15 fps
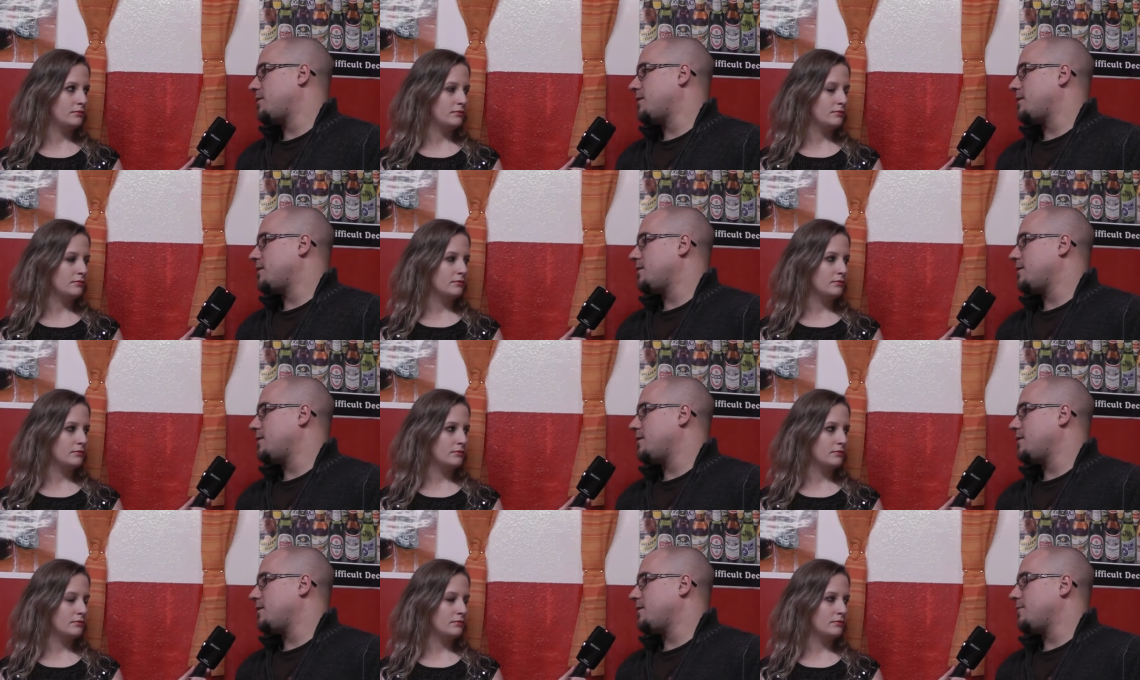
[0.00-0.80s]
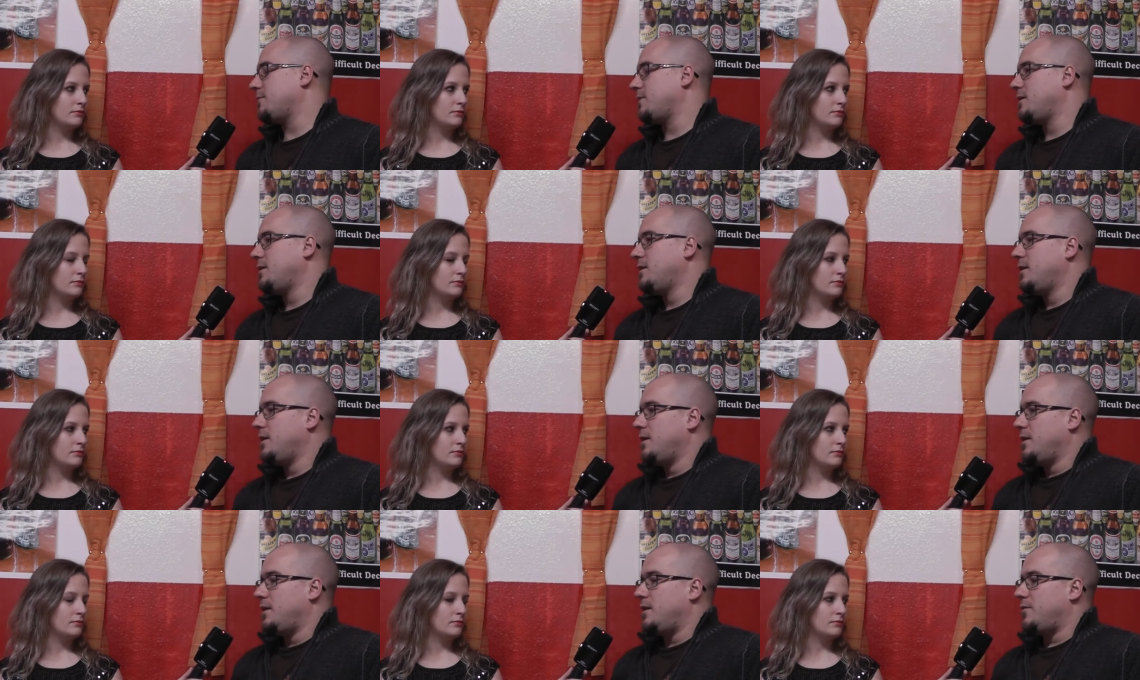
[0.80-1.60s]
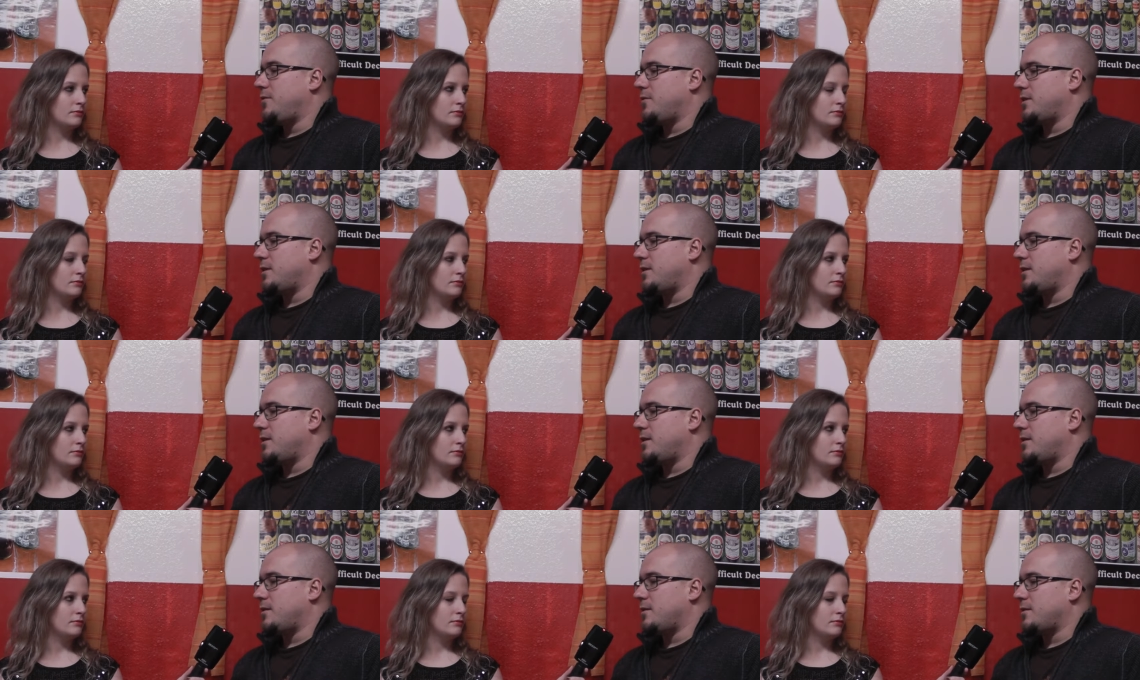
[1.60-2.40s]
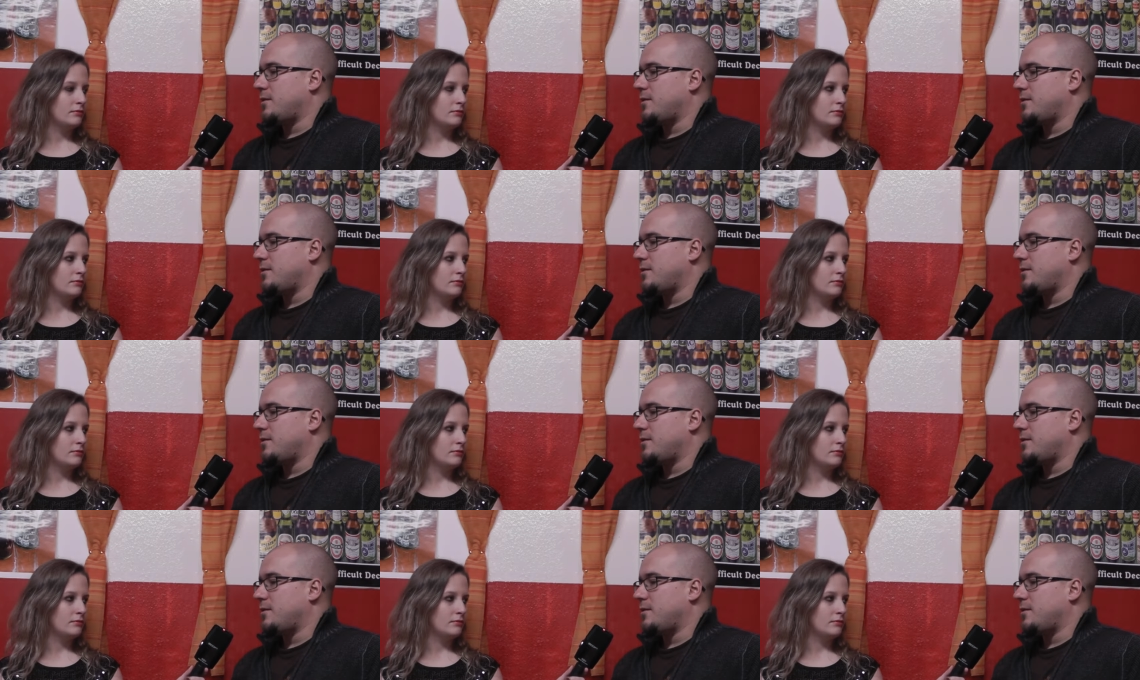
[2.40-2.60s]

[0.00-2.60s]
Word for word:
Speaker 1: And um, if you want to